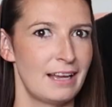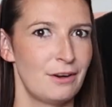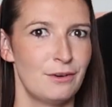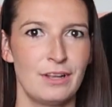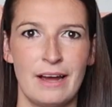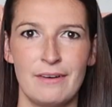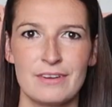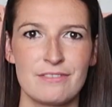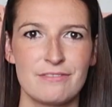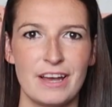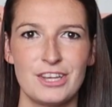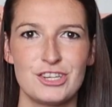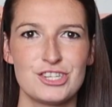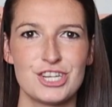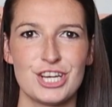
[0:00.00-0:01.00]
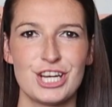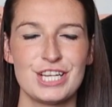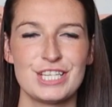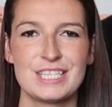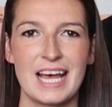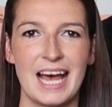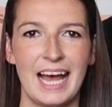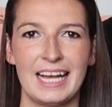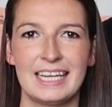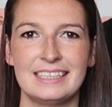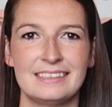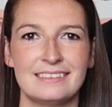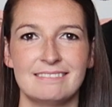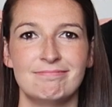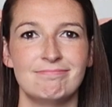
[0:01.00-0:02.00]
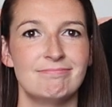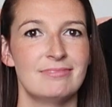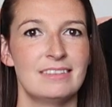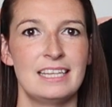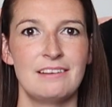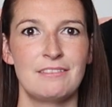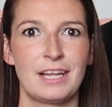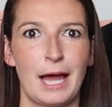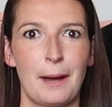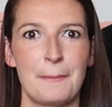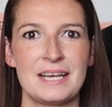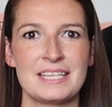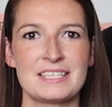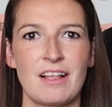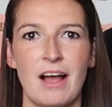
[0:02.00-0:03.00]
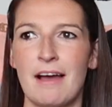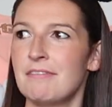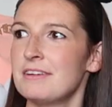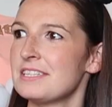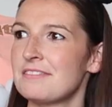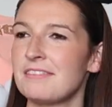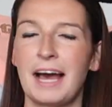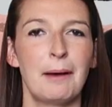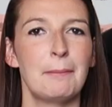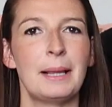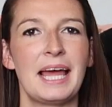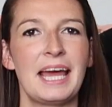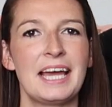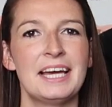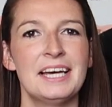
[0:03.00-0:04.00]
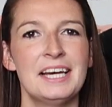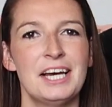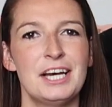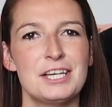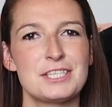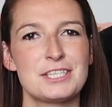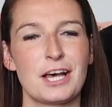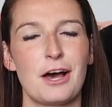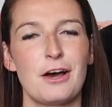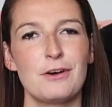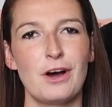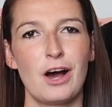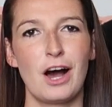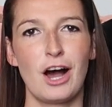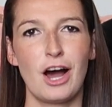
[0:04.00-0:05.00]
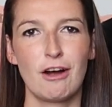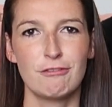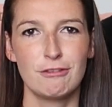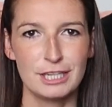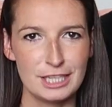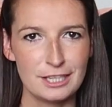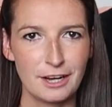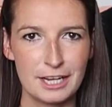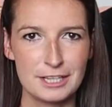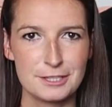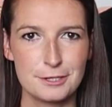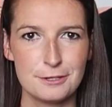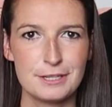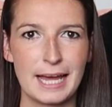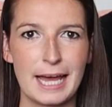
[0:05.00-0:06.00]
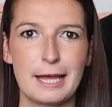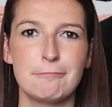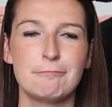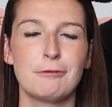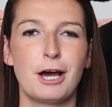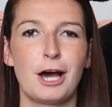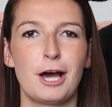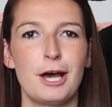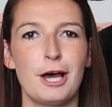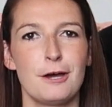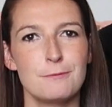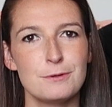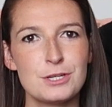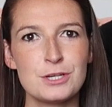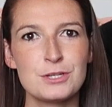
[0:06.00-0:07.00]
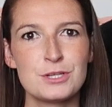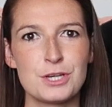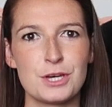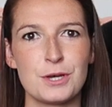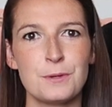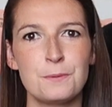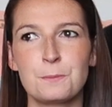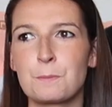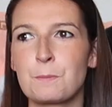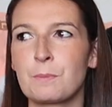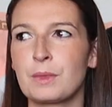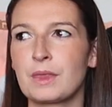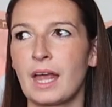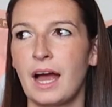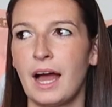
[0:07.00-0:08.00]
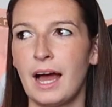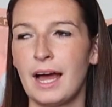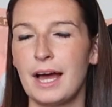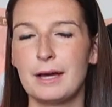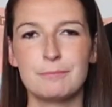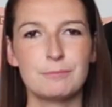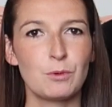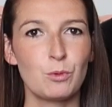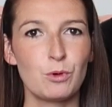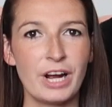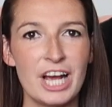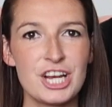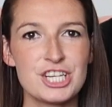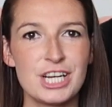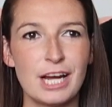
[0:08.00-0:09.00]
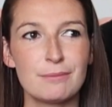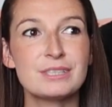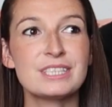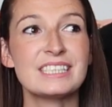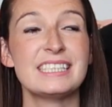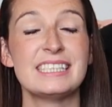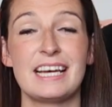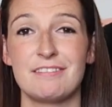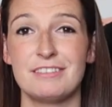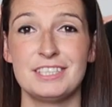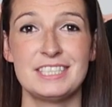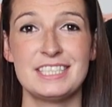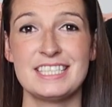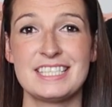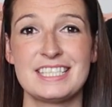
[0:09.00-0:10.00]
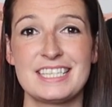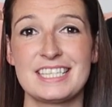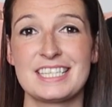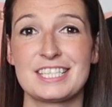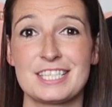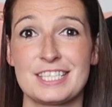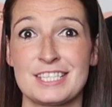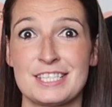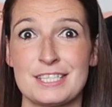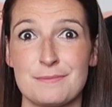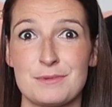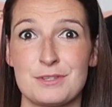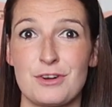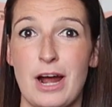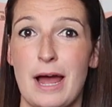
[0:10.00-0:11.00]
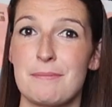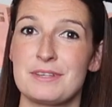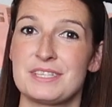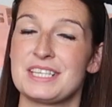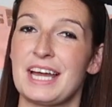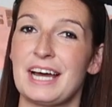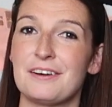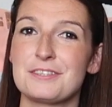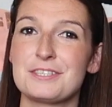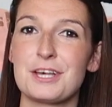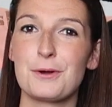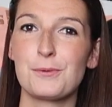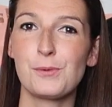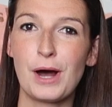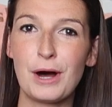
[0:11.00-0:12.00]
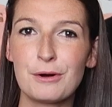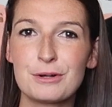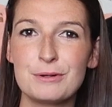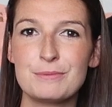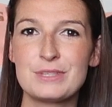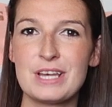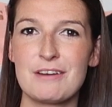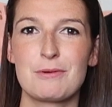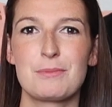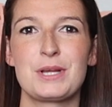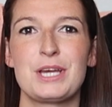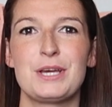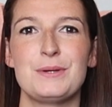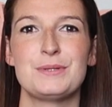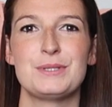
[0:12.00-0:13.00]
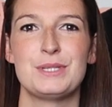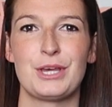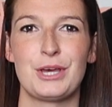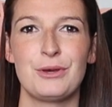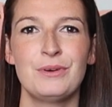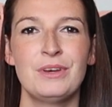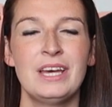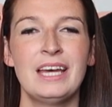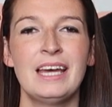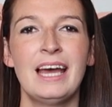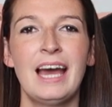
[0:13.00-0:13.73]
all our adventures and living our best life as a family. So I really like the new name. I hope you do too. We're actually up to 76 subscribers now, so welcome to everybody who's new.